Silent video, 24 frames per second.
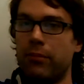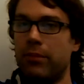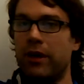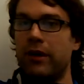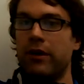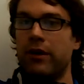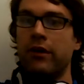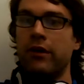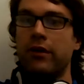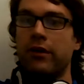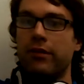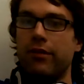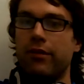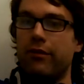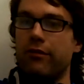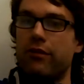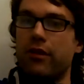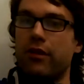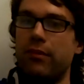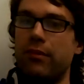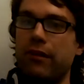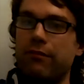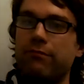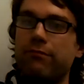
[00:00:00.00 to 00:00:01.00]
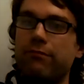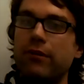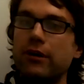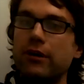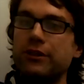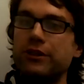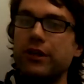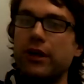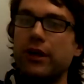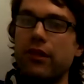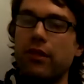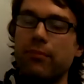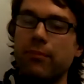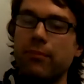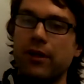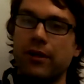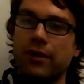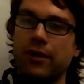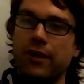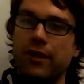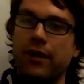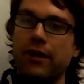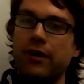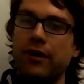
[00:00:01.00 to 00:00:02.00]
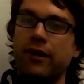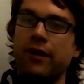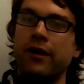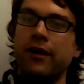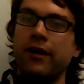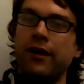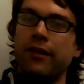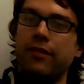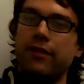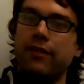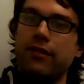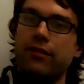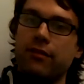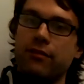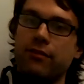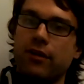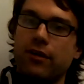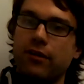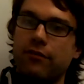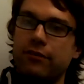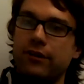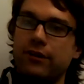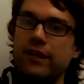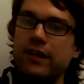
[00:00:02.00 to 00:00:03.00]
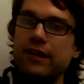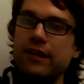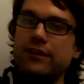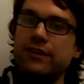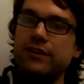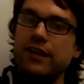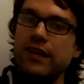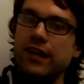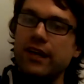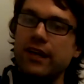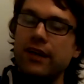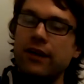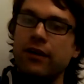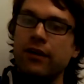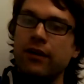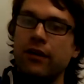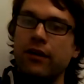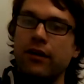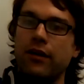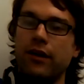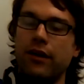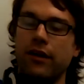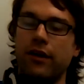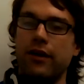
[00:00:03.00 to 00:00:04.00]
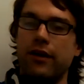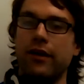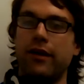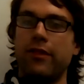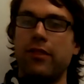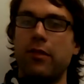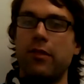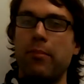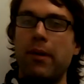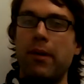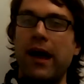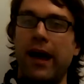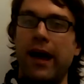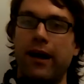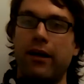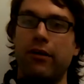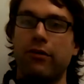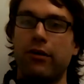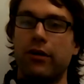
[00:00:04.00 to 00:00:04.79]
But there's going to be a function in the middle here, and then has got a dt uh, at the back,